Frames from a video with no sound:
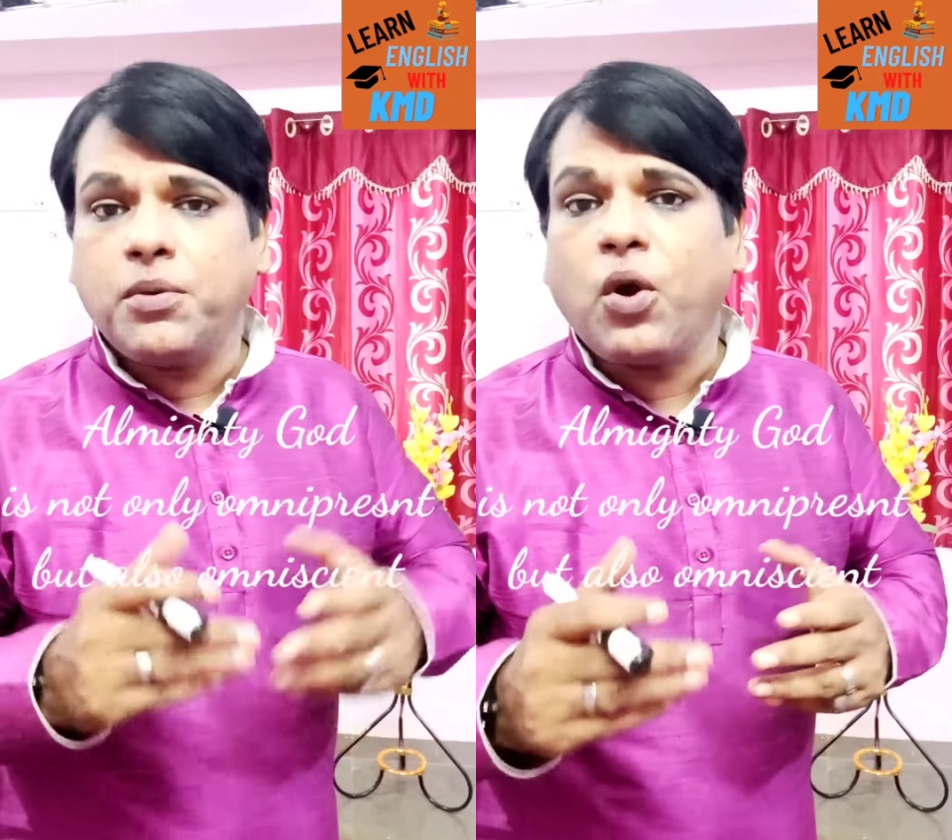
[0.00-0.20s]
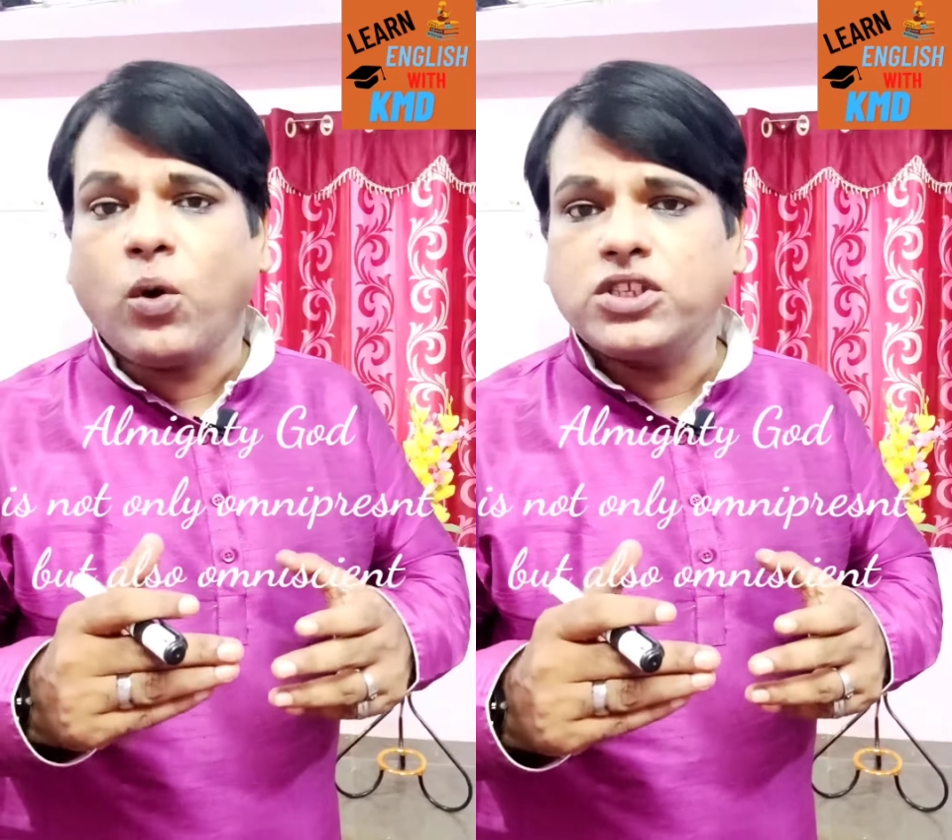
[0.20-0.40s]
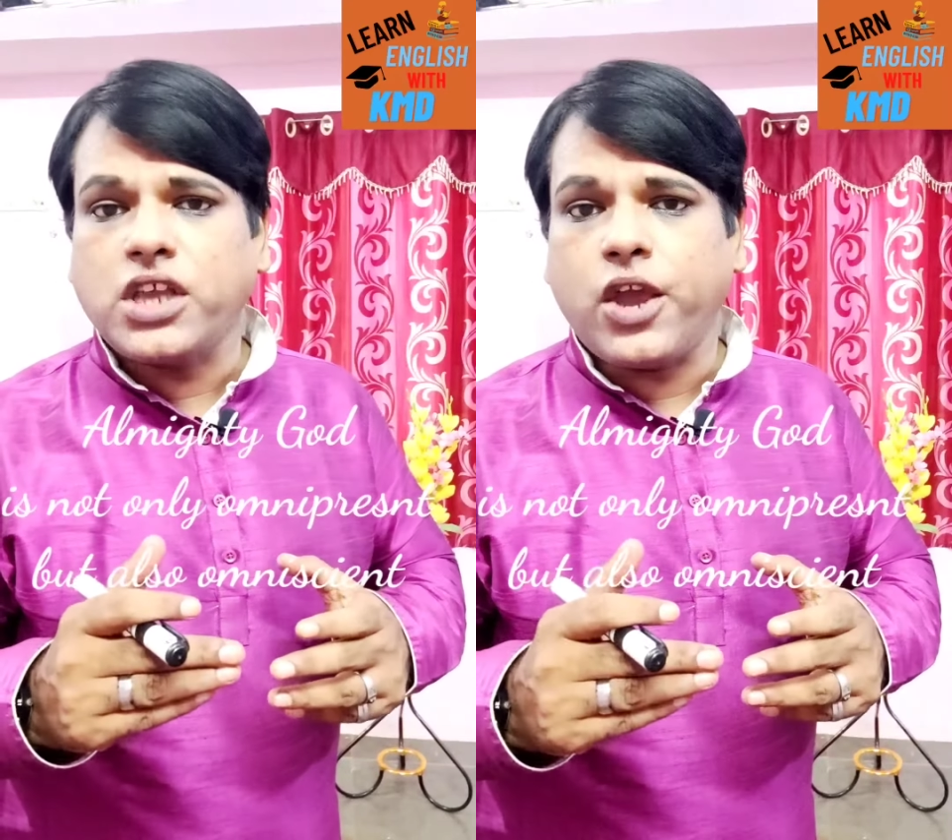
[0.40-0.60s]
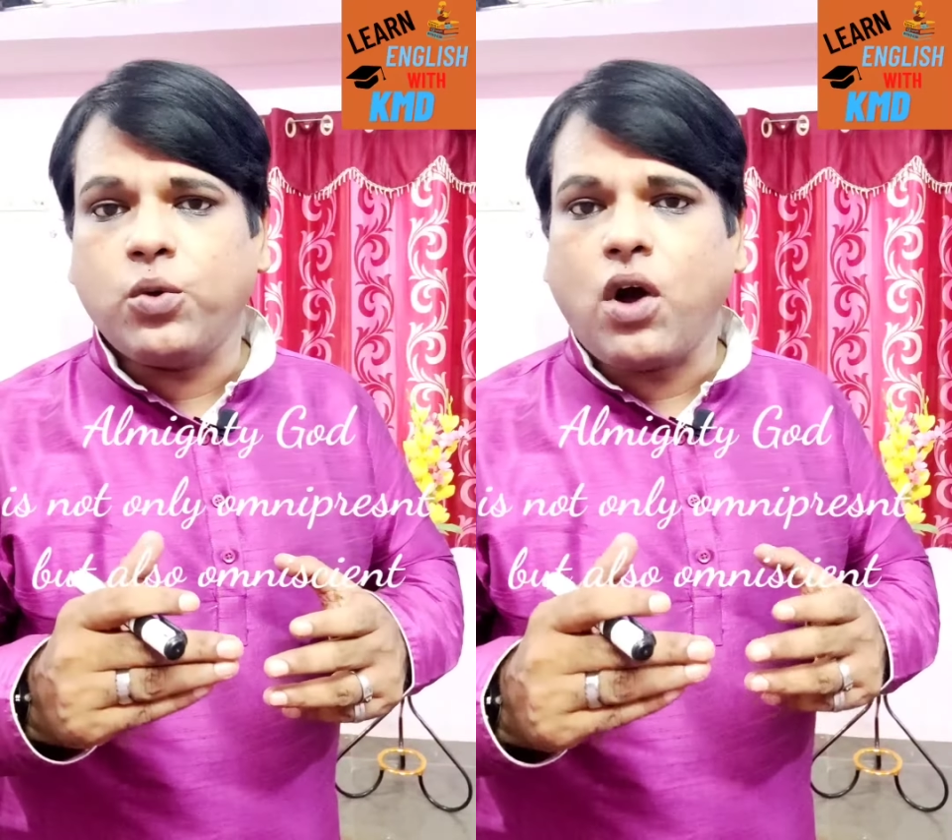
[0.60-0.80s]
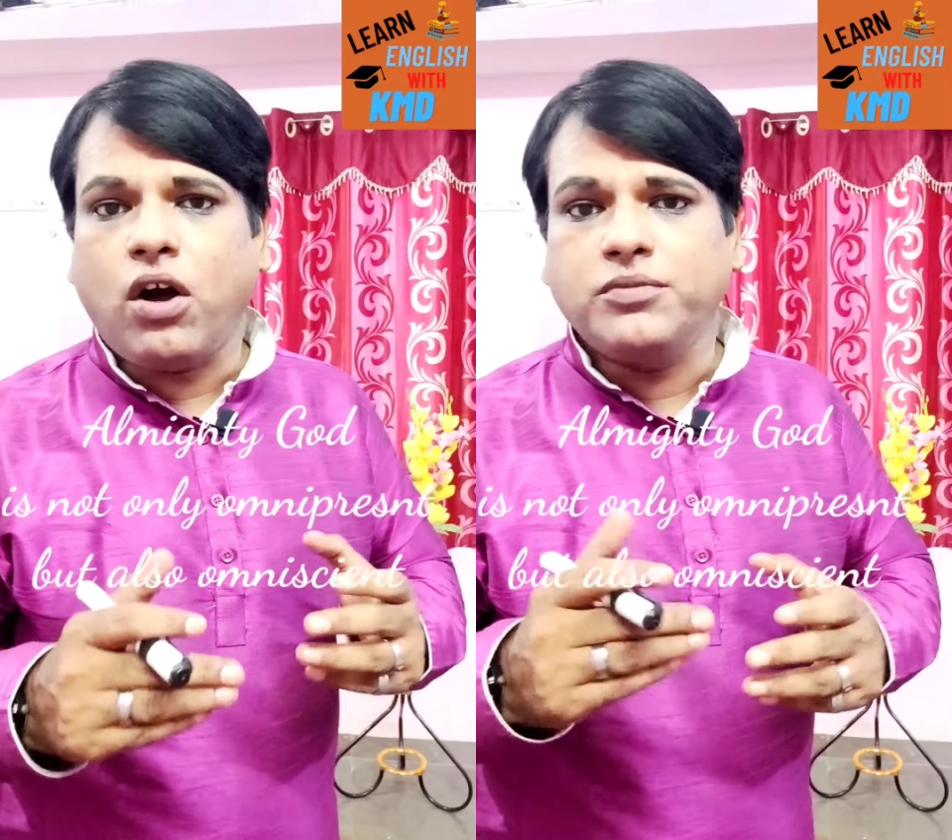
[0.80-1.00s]
but
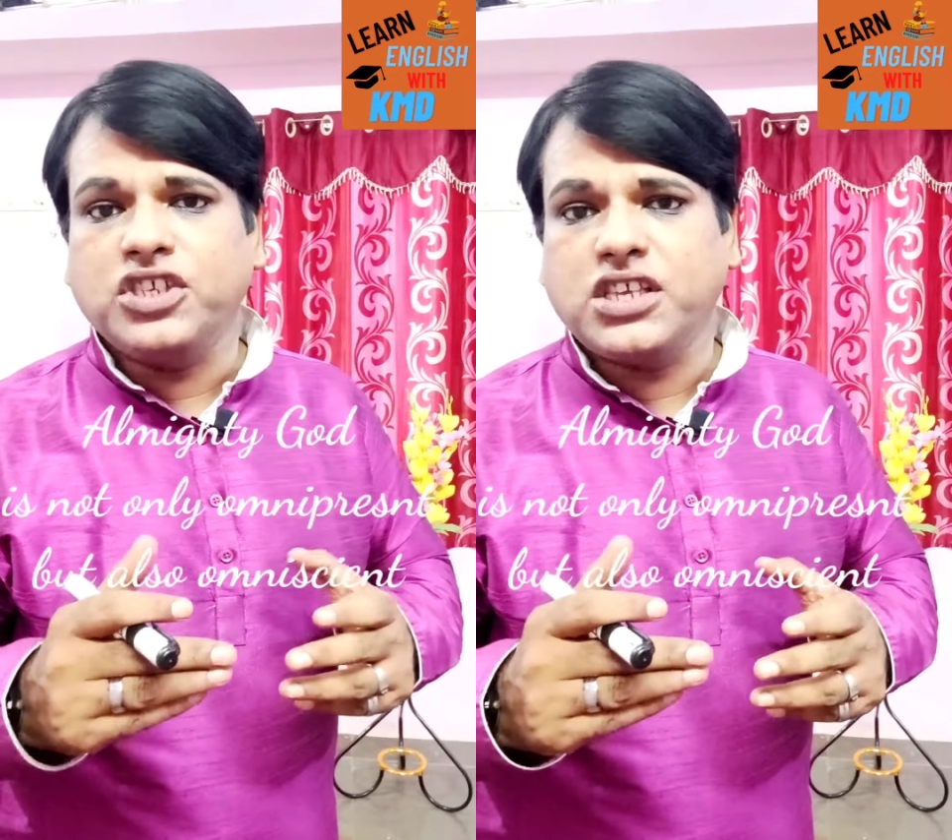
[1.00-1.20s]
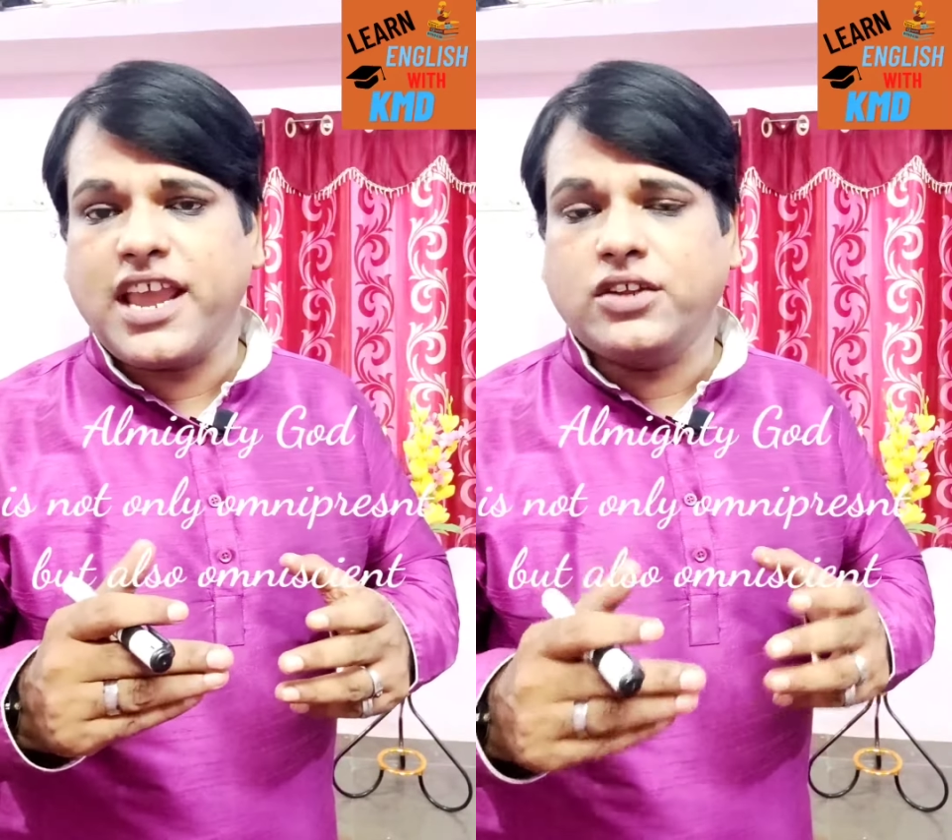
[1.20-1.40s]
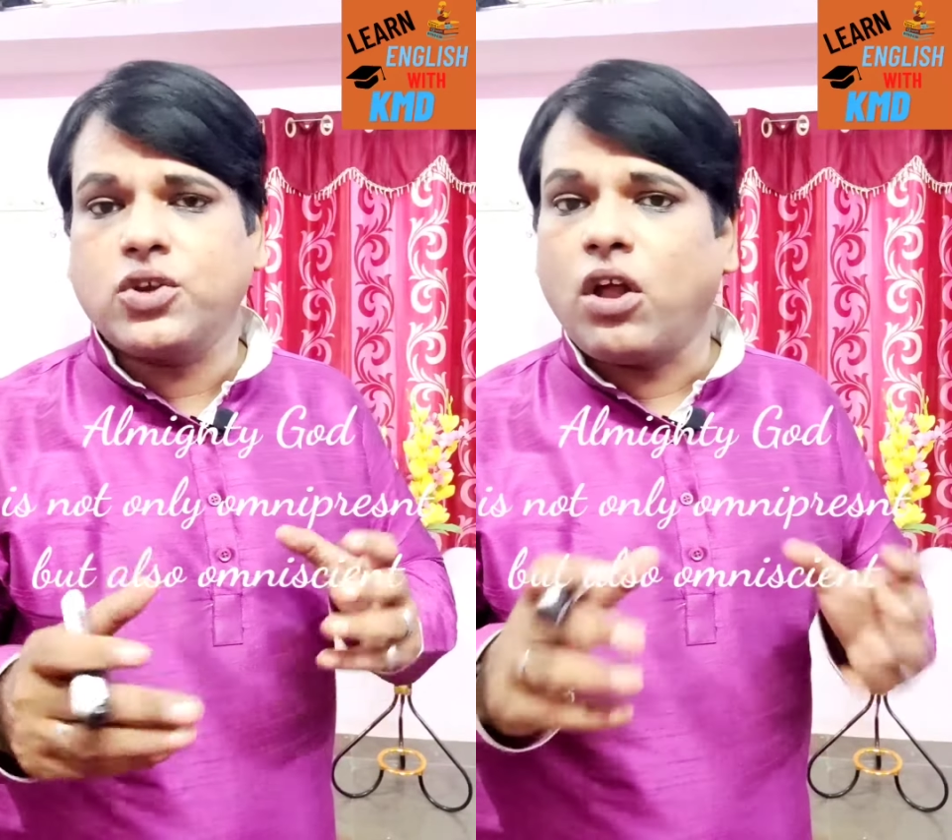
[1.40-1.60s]
also omniscient.